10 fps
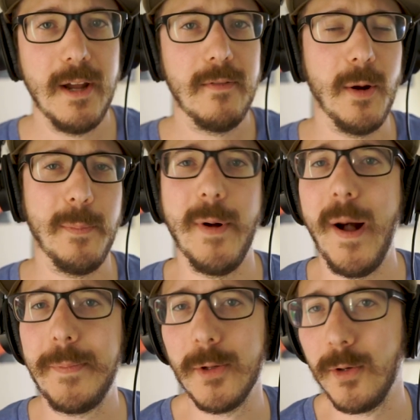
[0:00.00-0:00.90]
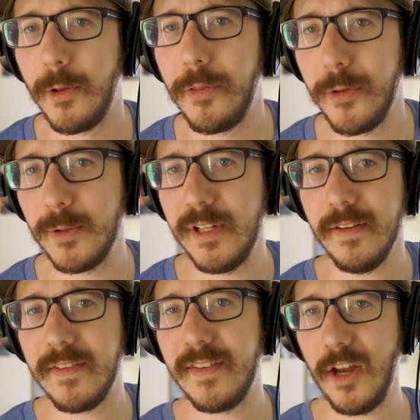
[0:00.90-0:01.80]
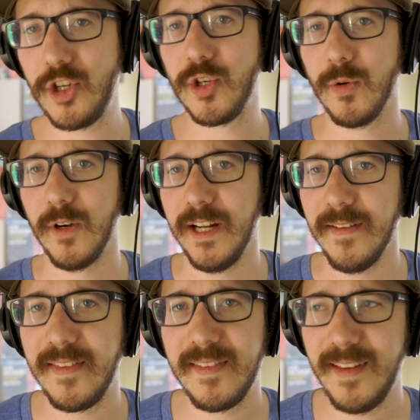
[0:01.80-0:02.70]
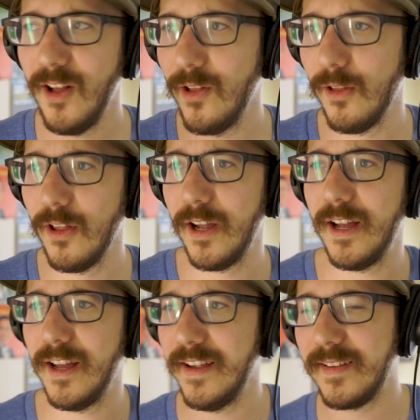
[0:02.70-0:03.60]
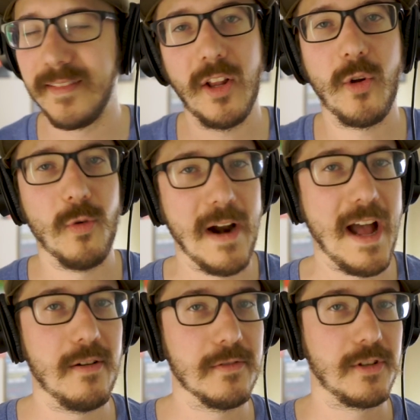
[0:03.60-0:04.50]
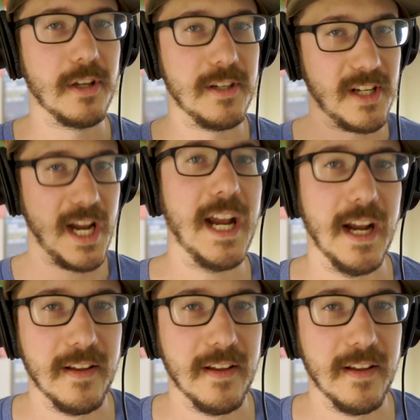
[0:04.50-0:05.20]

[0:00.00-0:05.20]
very popular in the 13th century and still around today.